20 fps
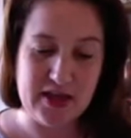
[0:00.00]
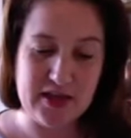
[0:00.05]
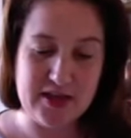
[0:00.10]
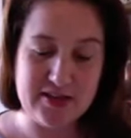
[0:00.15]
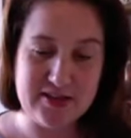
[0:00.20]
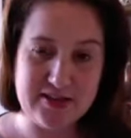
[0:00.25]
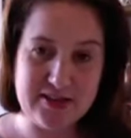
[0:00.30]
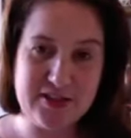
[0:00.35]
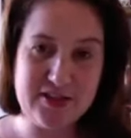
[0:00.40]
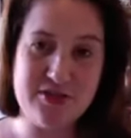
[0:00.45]

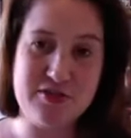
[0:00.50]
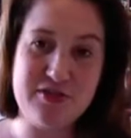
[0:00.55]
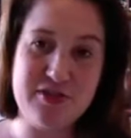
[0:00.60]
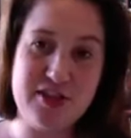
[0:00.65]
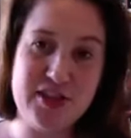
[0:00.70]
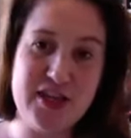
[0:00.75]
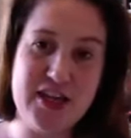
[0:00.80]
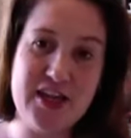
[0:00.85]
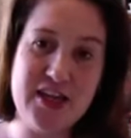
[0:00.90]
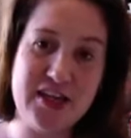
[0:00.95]
I
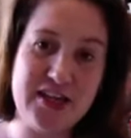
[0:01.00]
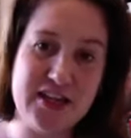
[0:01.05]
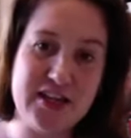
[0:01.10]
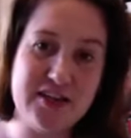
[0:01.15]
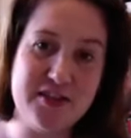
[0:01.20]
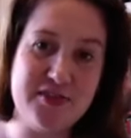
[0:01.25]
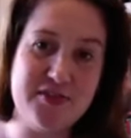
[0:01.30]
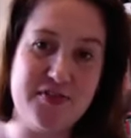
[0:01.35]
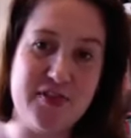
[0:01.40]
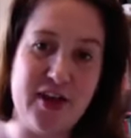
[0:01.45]
still think
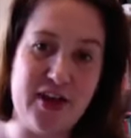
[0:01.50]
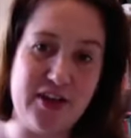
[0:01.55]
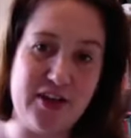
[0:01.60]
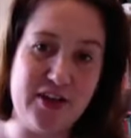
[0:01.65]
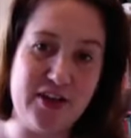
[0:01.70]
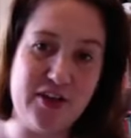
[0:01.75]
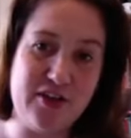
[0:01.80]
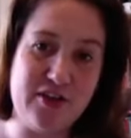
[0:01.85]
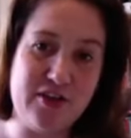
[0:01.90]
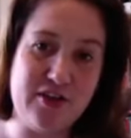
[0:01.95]
there's
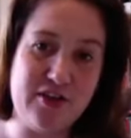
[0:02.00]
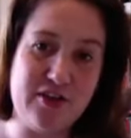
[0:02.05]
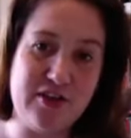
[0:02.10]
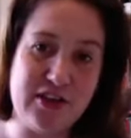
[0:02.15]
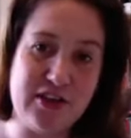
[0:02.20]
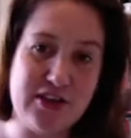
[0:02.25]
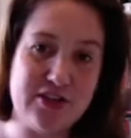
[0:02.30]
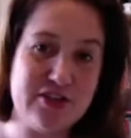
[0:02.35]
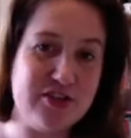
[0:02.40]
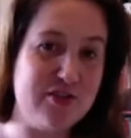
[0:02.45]

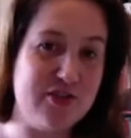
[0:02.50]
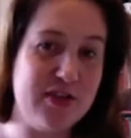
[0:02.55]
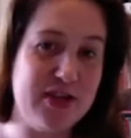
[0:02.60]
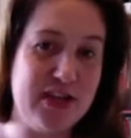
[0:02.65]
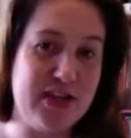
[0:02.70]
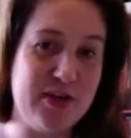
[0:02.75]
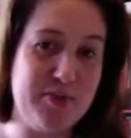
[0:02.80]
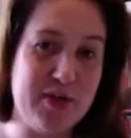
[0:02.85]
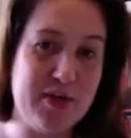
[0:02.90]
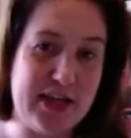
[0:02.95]
value in
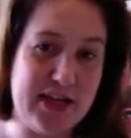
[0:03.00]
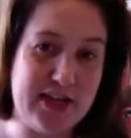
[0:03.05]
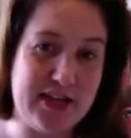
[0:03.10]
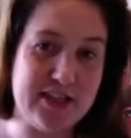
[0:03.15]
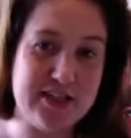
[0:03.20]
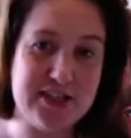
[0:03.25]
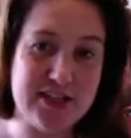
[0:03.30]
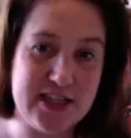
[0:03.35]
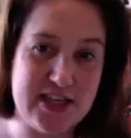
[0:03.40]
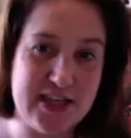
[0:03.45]
doing a
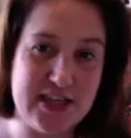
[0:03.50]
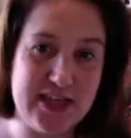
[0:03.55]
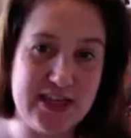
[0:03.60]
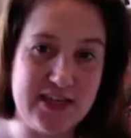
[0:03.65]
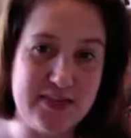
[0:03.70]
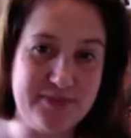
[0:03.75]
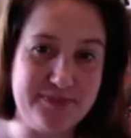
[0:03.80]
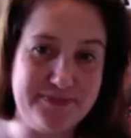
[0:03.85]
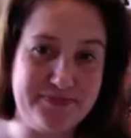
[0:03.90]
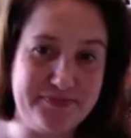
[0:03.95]

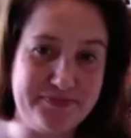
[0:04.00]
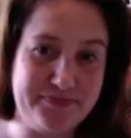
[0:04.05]
PhD.